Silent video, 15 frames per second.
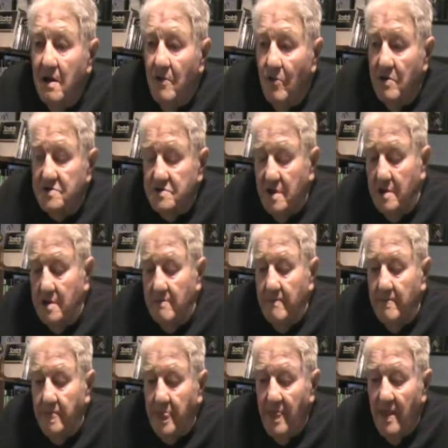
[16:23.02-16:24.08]
was
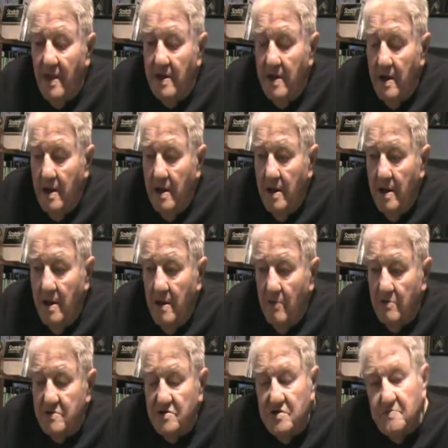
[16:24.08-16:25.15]
a
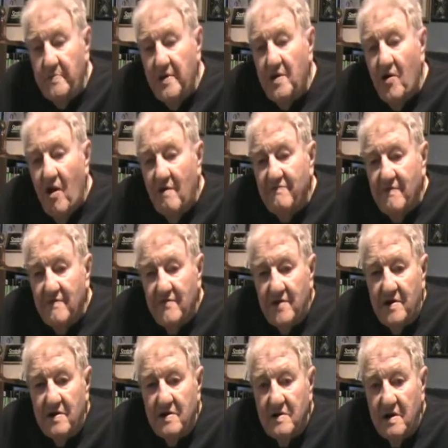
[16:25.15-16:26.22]
spin-off
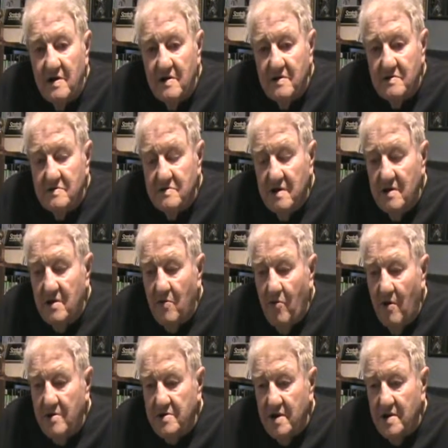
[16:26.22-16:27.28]
of another
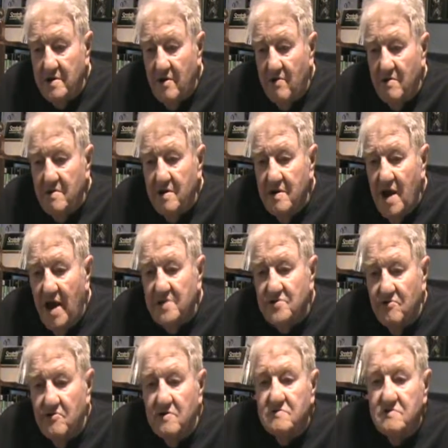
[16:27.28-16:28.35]
quartet called the
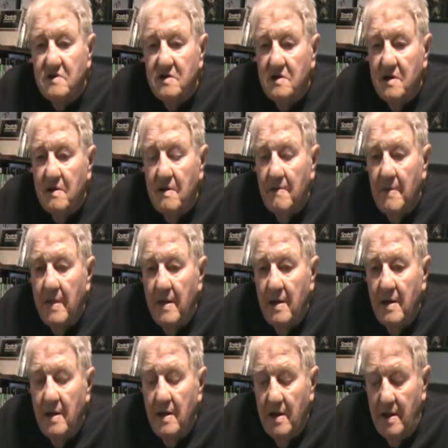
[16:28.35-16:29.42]
Naturals,
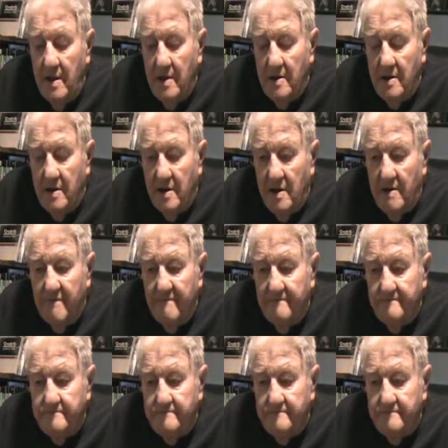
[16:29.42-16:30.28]
and I